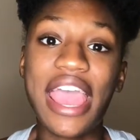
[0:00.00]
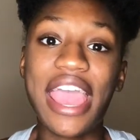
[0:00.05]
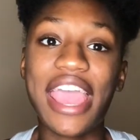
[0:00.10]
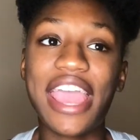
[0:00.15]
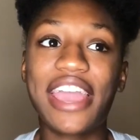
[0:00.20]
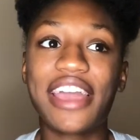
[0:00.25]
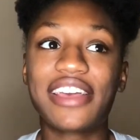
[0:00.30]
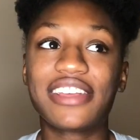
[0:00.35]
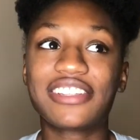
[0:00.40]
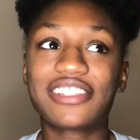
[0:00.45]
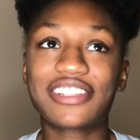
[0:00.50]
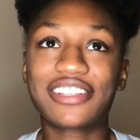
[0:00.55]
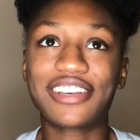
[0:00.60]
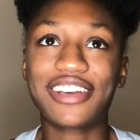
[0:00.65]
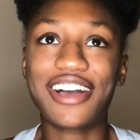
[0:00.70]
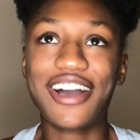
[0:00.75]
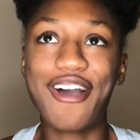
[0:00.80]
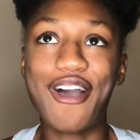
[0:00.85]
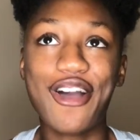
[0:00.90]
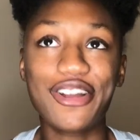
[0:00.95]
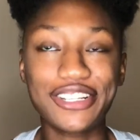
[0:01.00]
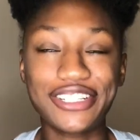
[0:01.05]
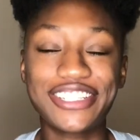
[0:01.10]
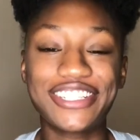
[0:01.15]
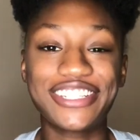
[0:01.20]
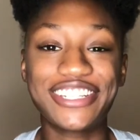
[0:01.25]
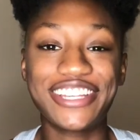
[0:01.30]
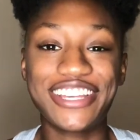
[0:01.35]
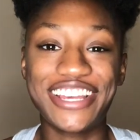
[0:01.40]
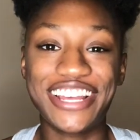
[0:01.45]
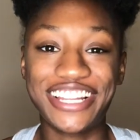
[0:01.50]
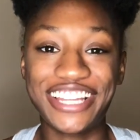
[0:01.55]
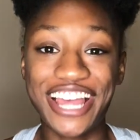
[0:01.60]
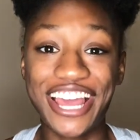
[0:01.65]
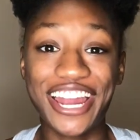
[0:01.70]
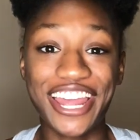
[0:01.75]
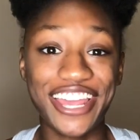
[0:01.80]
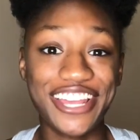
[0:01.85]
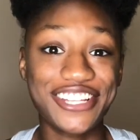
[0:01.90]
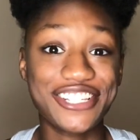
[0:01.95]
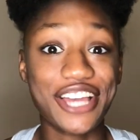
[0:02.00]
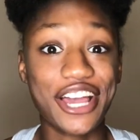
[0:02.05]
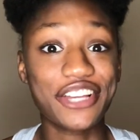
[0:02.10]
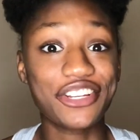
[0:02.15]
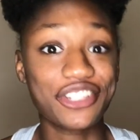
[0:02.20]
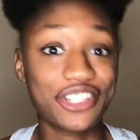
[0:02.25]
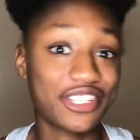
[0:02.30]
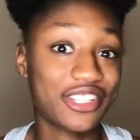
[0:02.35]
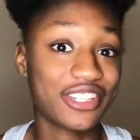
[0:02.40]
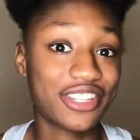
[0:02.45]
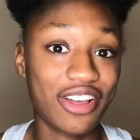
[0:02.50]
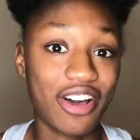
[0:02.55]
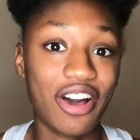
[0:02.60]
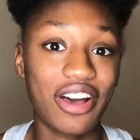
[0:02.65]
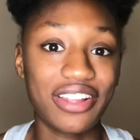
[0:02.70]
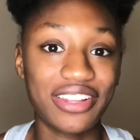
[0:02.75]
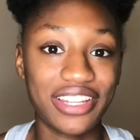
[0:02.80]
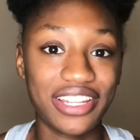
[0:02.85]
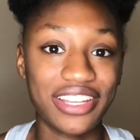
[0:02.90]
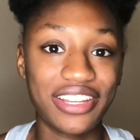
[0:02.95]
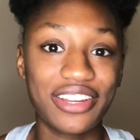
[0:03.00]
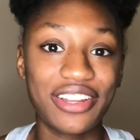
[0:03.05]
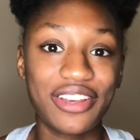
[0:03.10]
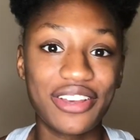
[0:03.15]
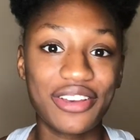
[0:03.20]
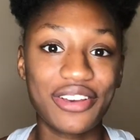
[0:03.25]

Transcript: And honestly, at that age, I just thought that,